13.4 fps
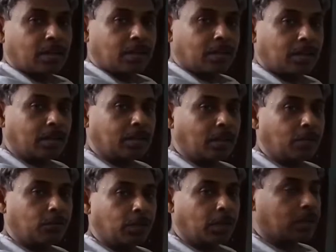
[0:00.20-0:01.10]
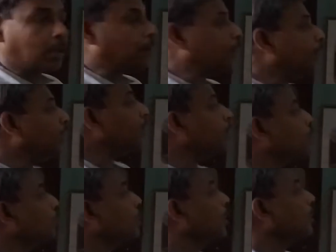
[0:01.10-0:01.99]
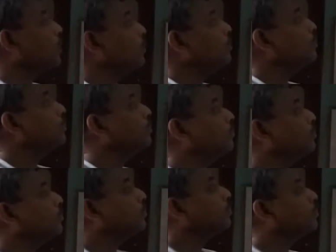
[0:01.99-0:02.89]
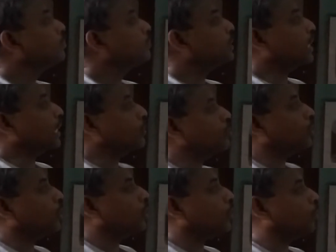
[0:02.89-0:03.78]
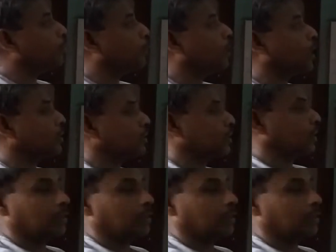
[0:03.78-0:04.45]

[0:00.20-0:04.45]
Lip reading: Right now we are coming to the sexual reproduction.